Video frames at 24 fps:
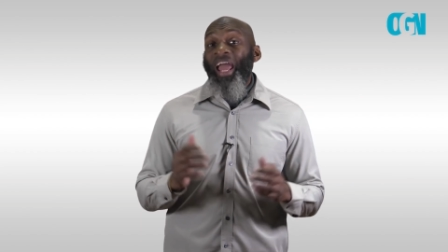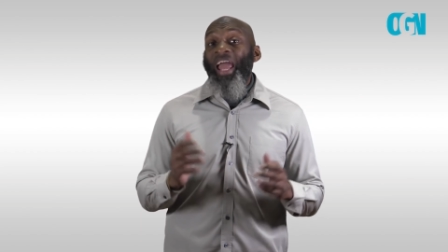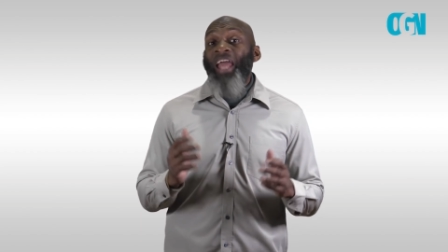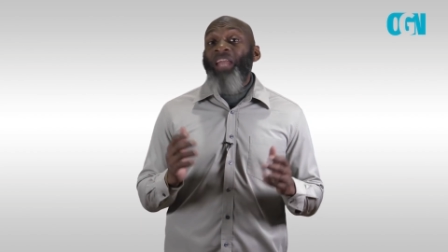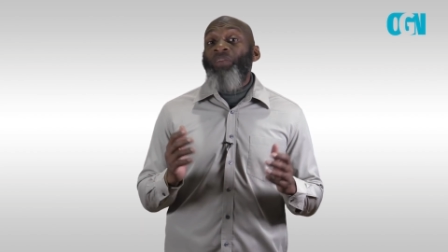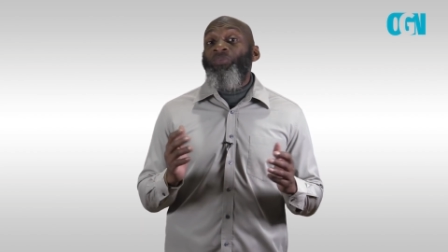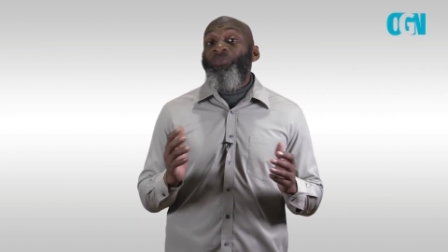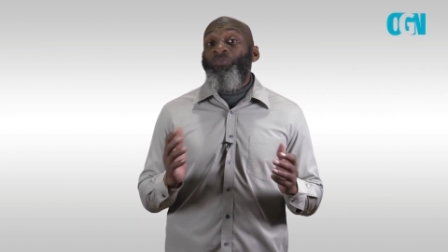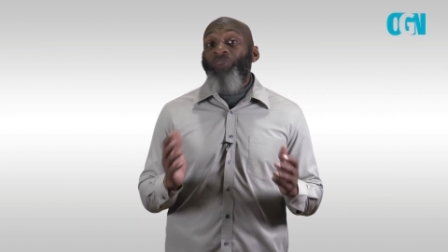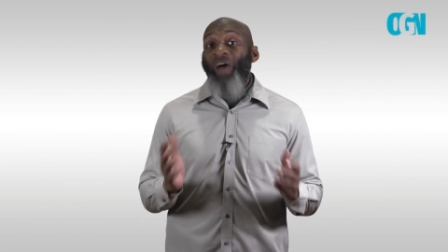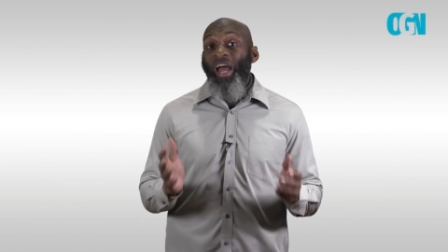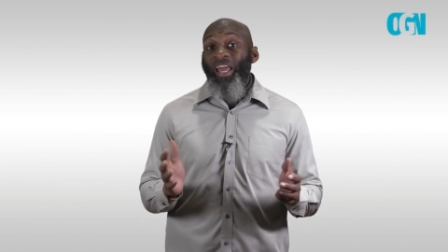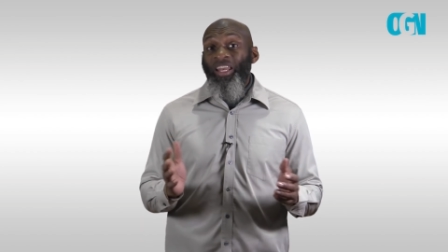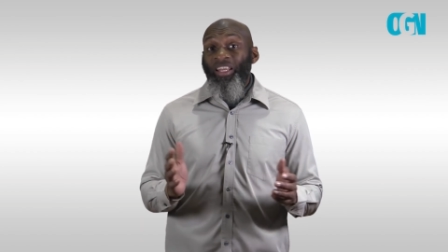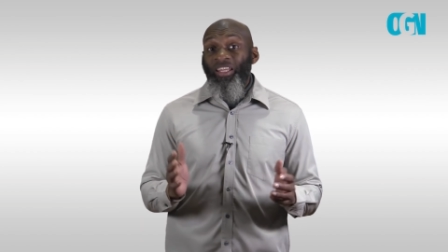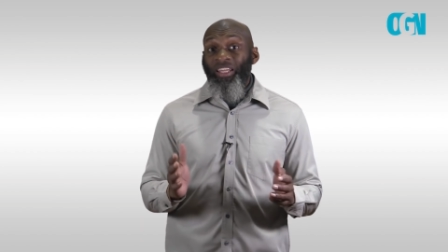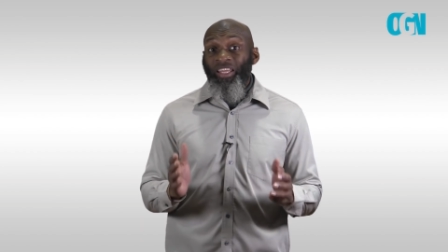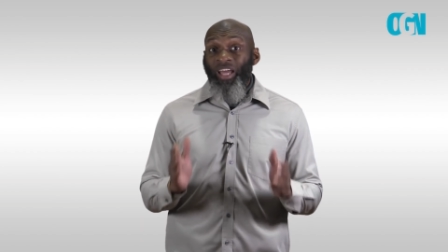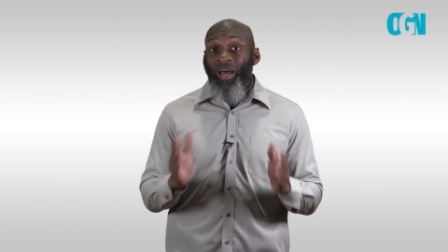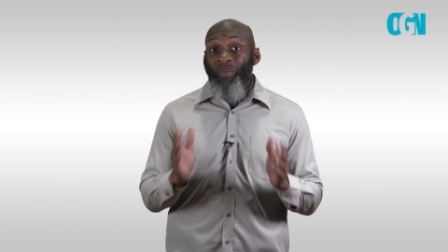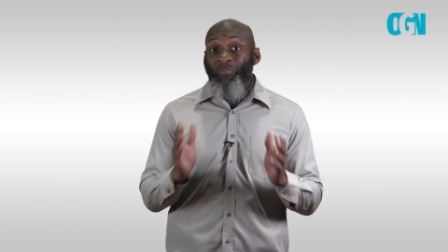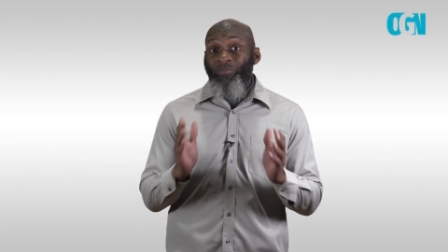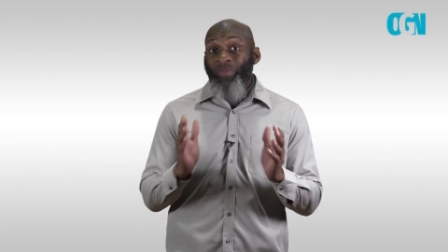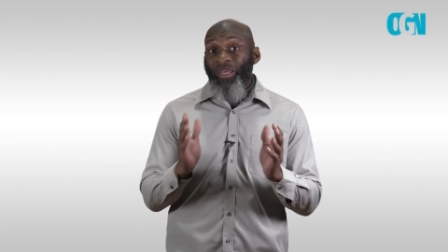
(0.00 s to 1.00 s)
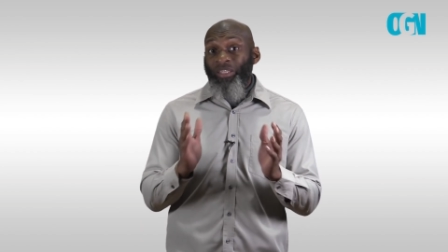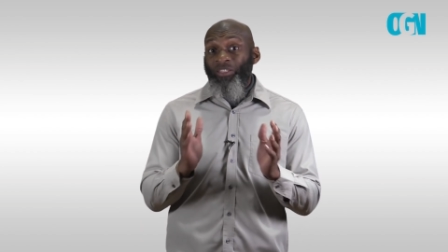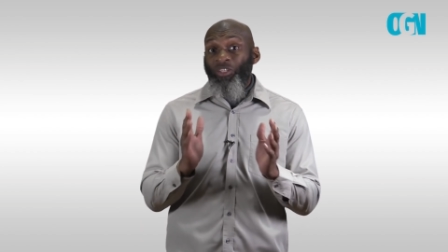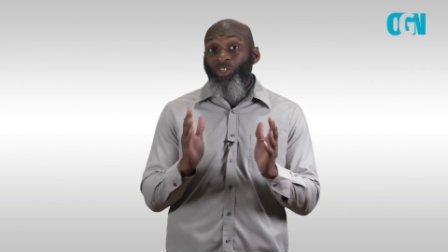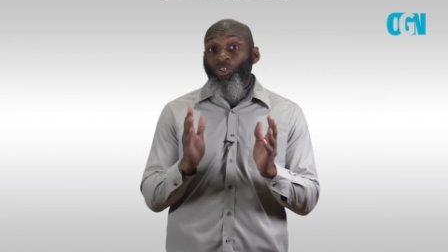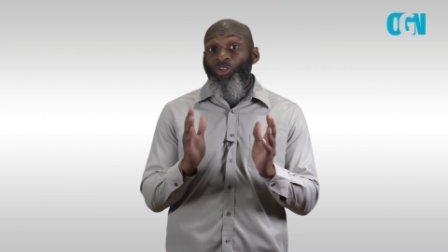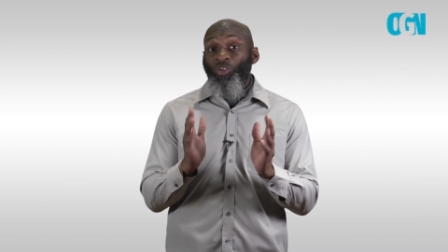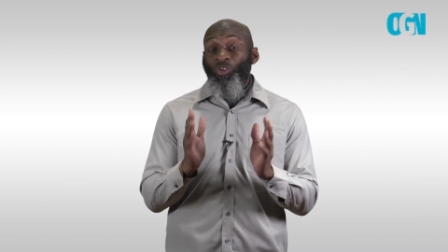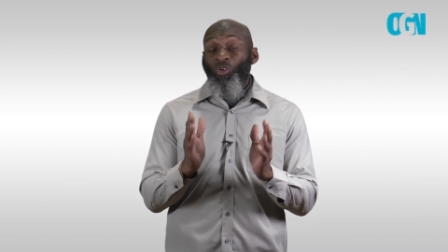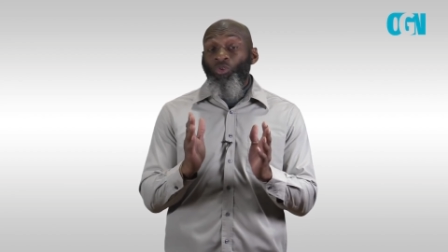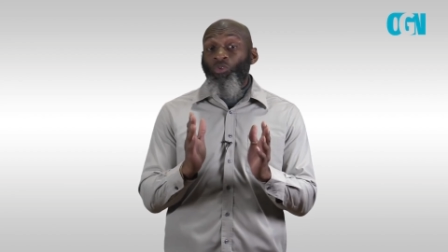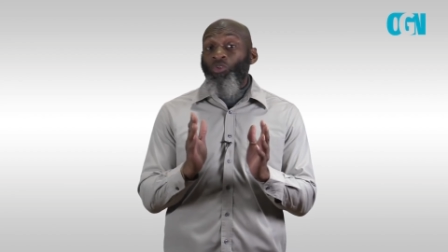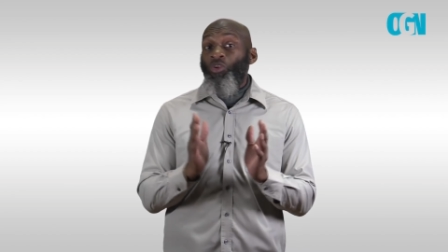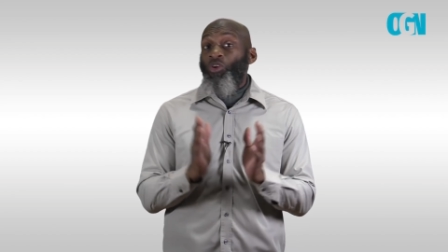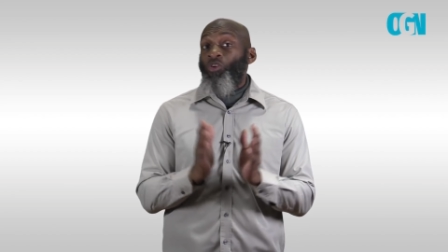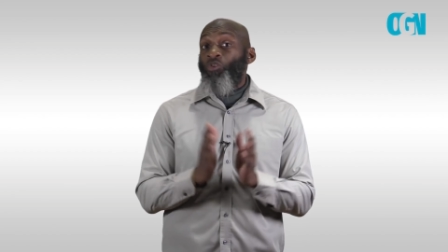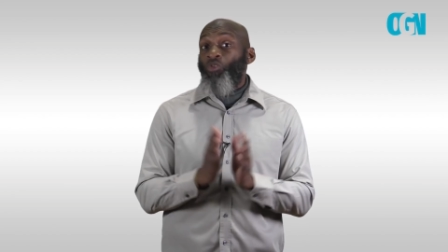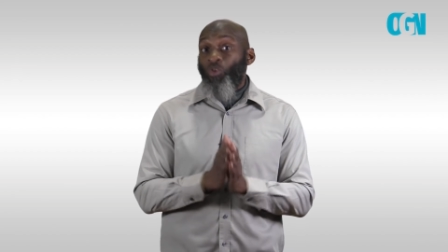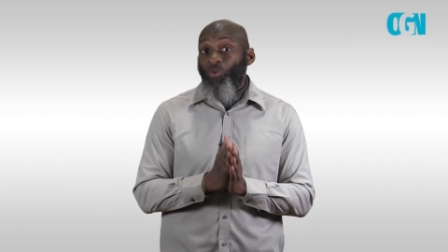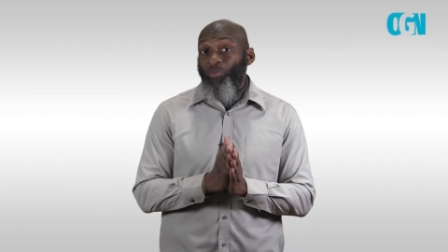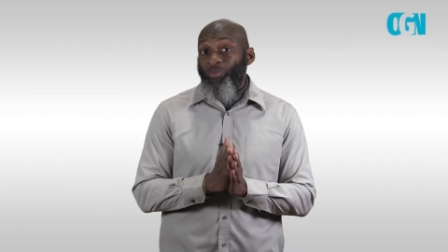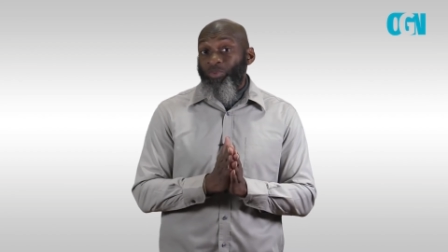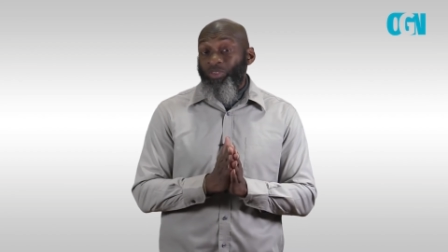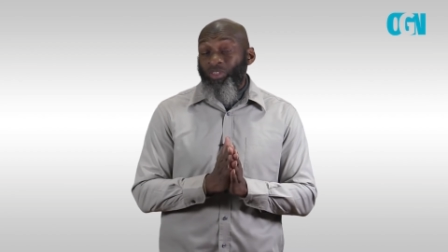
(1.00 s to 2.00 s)
And finally, a message to the
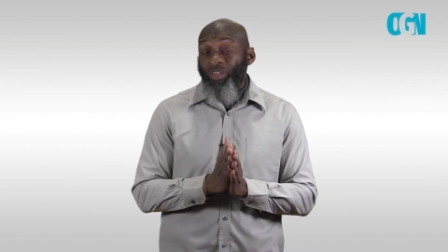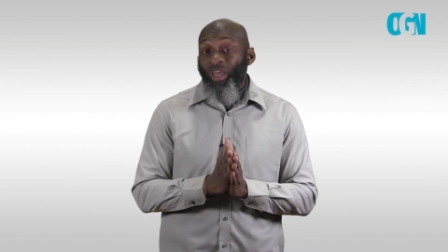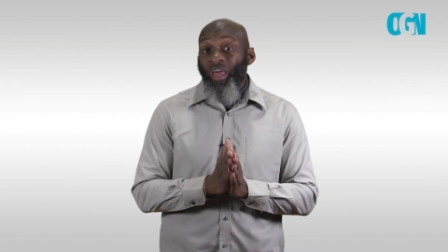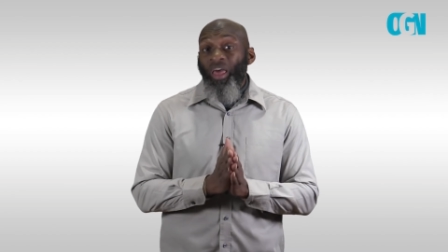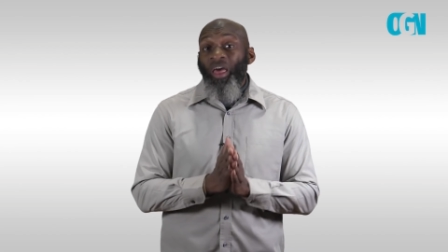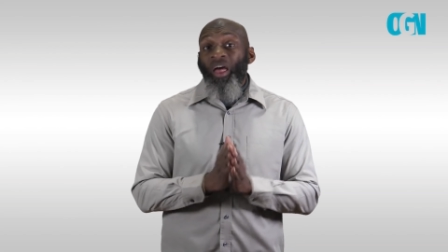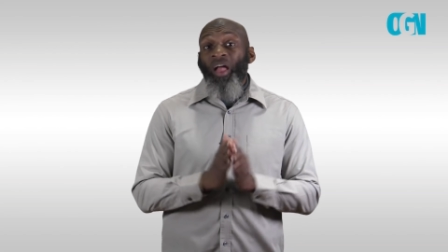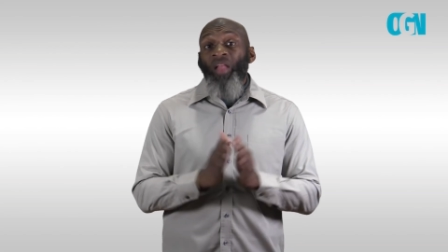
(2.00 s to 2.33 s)
groups.